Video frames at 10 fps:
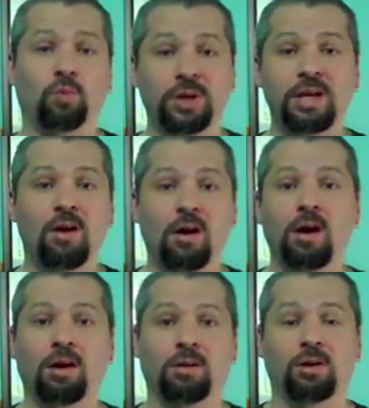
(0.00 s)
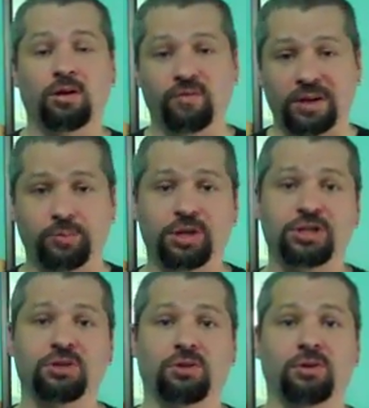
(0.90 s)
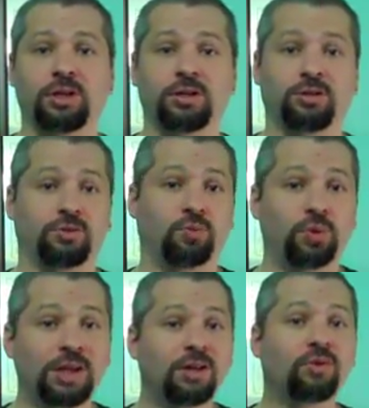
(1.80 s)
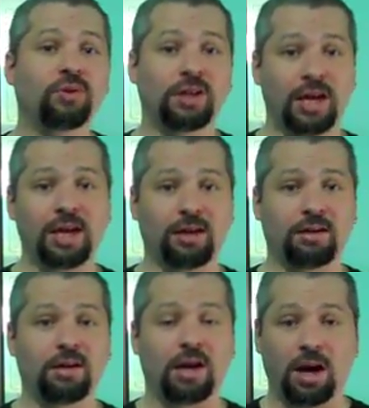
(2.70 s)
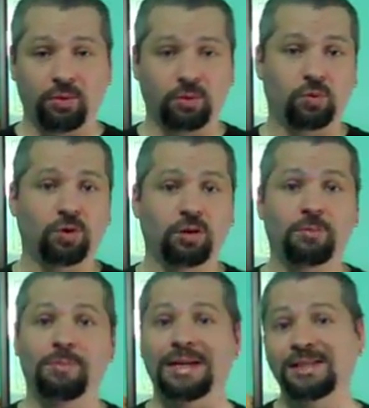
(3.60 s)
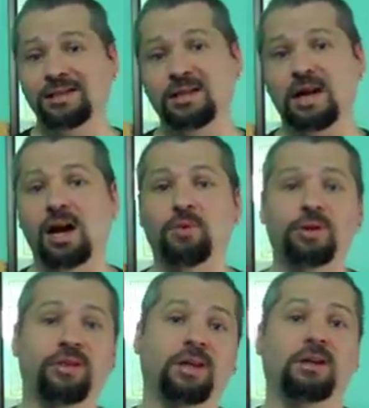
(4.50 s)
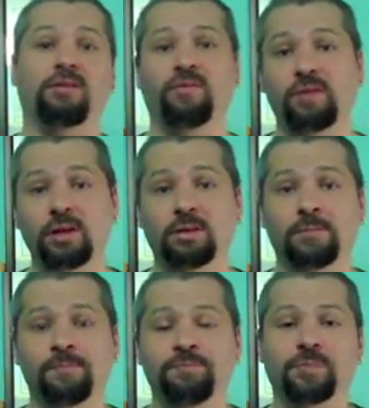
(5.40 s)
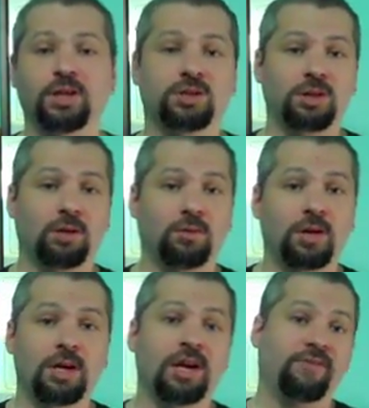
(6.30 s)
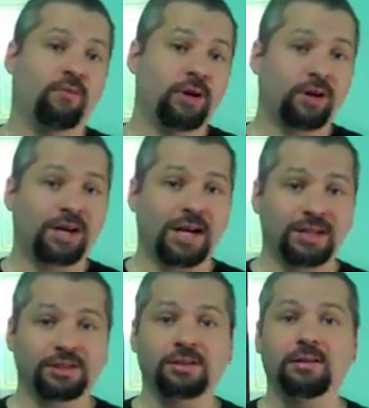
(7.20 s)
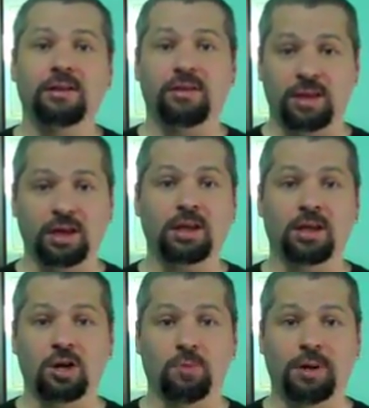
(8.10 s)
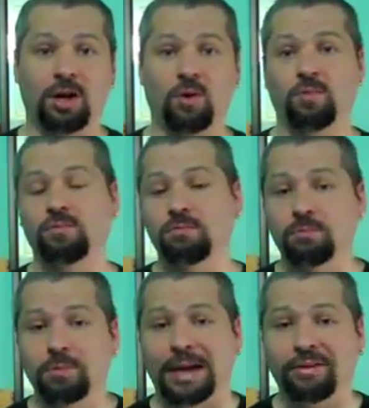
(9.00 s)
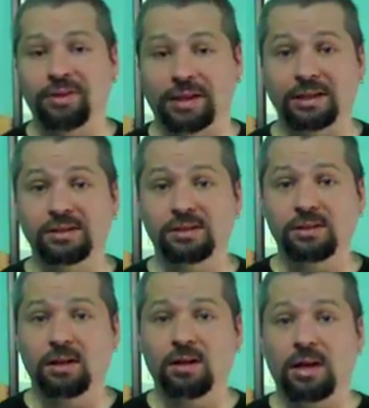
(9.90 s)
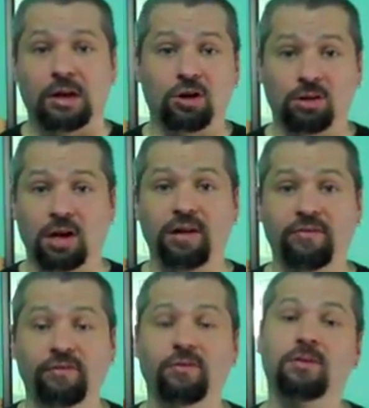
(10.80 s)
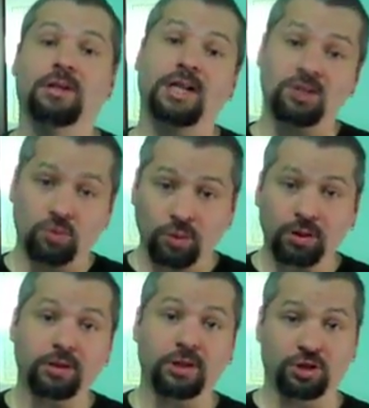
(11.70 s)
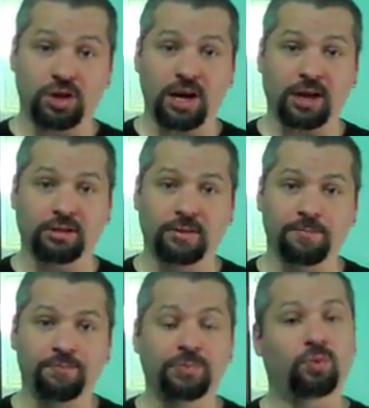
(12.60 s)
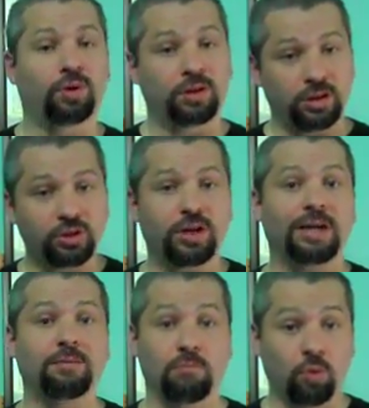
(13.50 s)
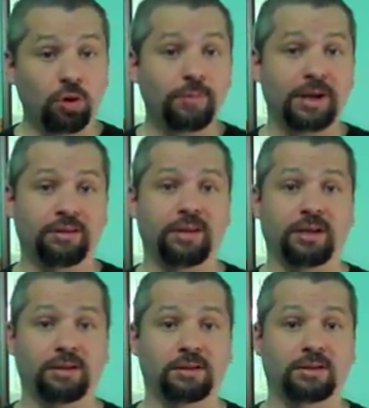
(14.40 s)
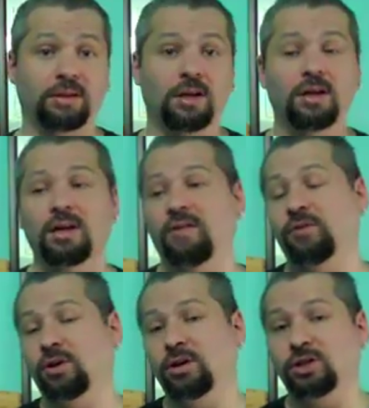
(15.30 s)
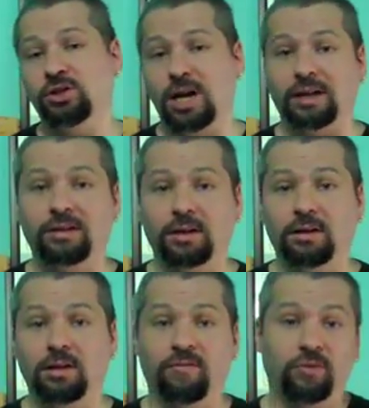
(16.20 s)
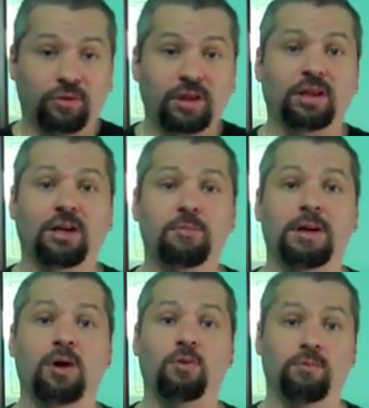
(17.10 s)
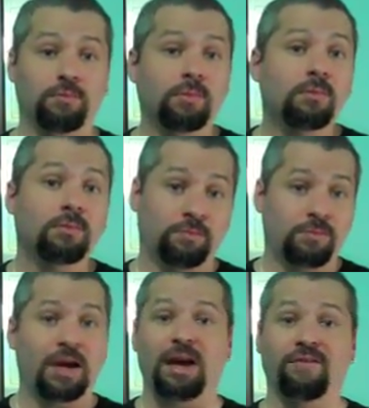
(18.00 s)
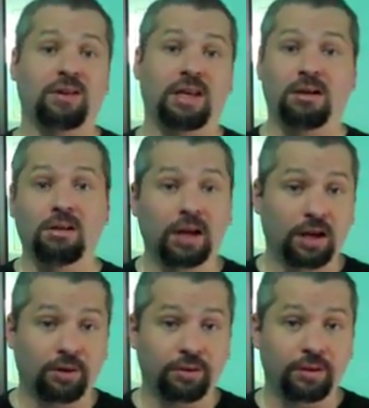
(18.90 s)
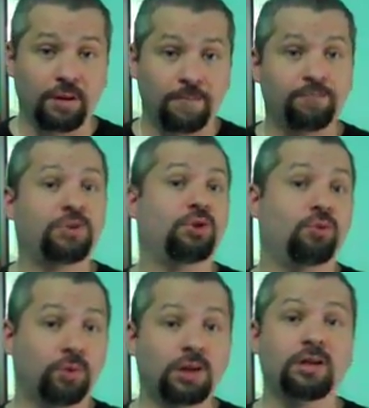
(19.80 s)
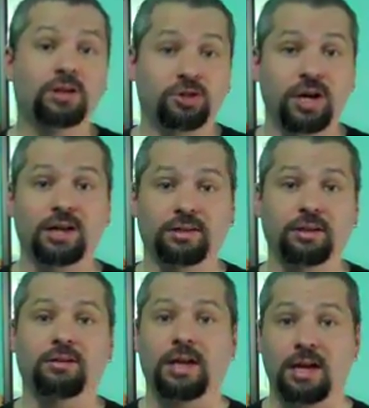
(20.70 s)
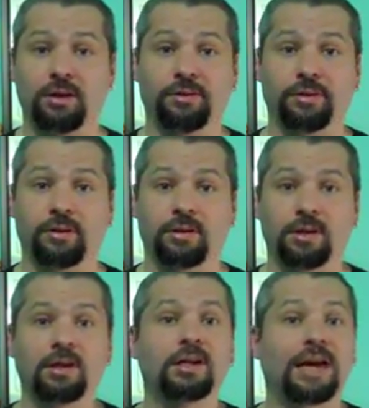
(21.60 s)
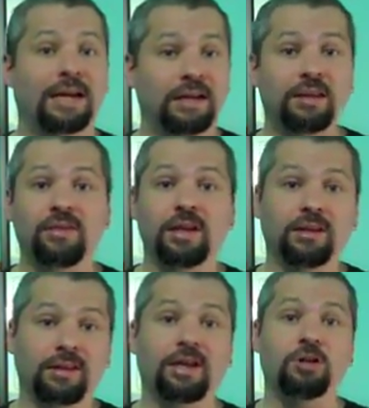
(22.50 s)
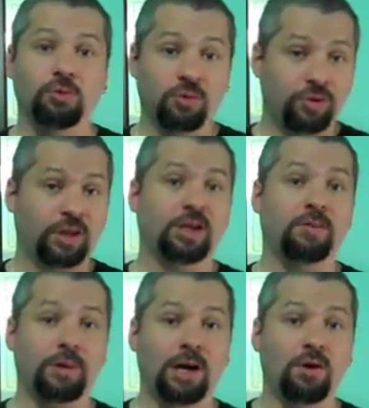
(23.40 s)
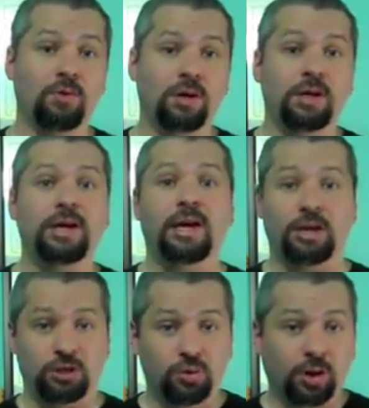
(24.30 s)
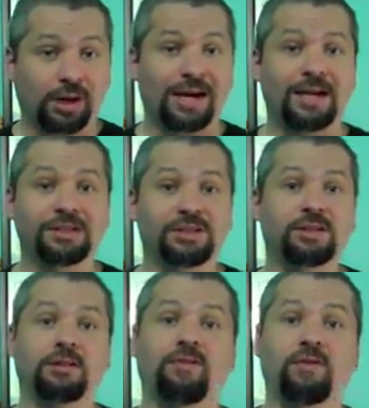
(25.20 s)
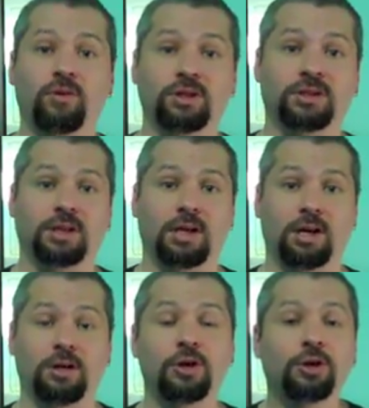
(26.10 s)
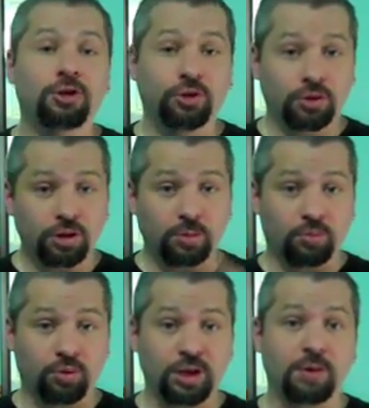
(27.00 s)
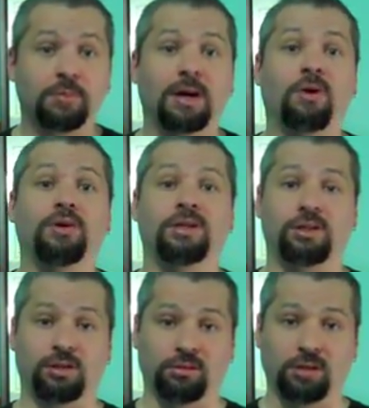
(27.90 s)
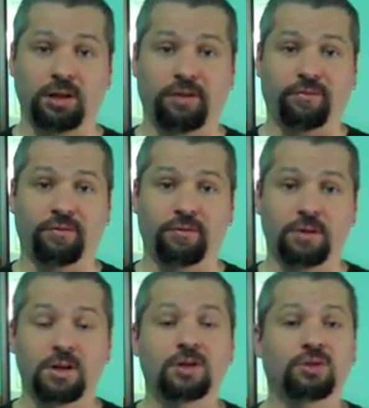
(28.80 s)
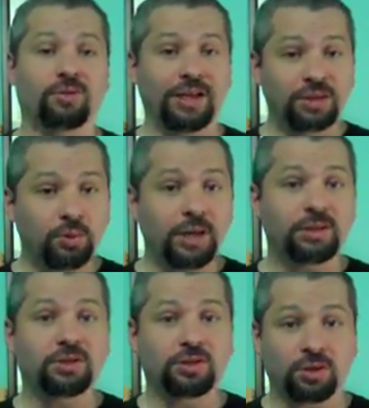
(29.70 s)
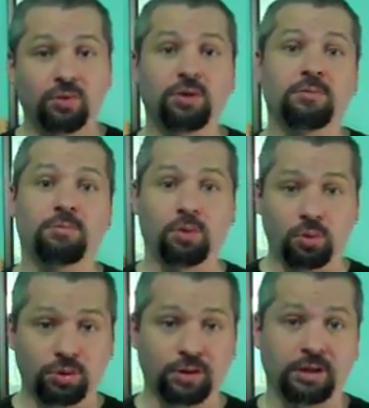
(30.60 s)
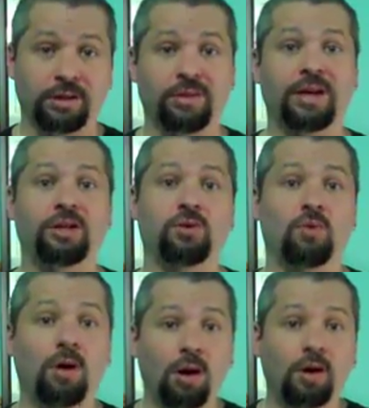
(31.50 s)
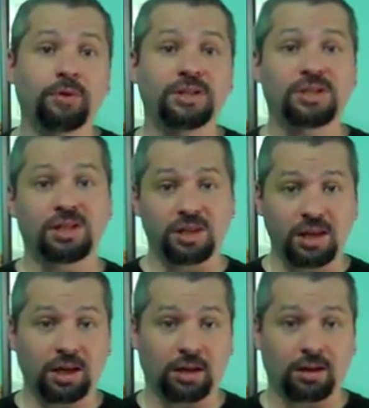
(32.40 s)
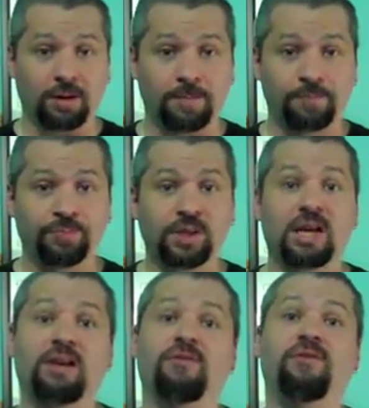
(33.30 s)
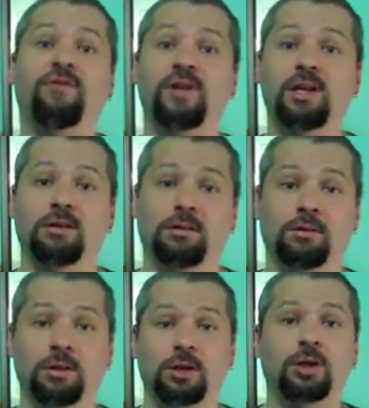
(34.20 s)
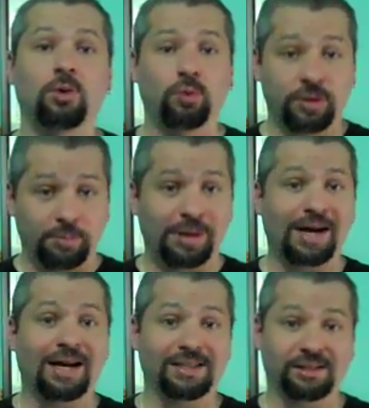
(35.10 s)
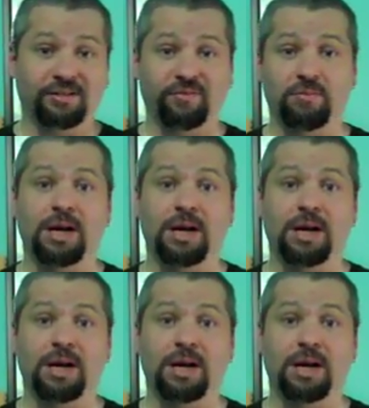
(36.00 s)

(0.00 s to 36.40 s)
we all are vibrational creatures. We create our world based on how we think and feel. So, if we're constantly thinking about bad things in our life, guess what we're going to attract? We're going to attract more bad things. If you're thinking about having ill health, you will attract ill health. Anything that you think about and you are constantly focusing on, you're going to bring about into your life. So that's why it's so important that you always think and feel with a positive